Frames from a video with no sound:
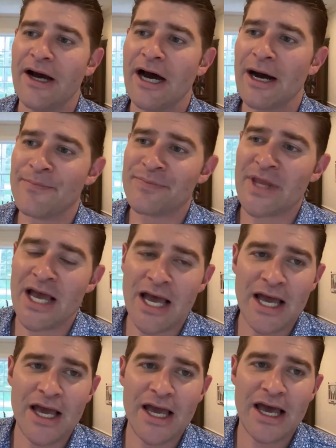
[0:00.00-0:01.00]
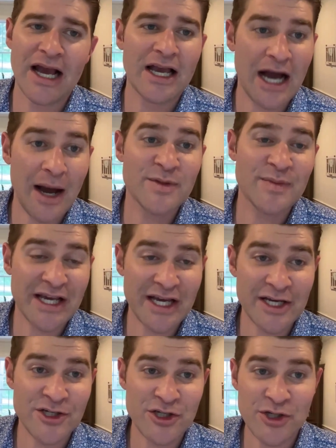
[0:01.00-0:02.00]
that comes
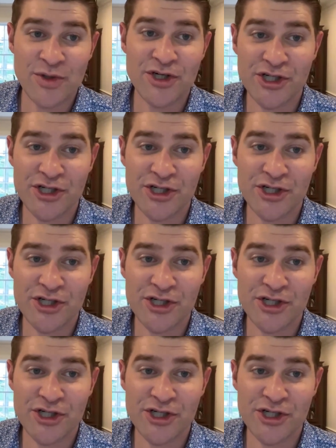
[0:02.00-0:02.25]
because you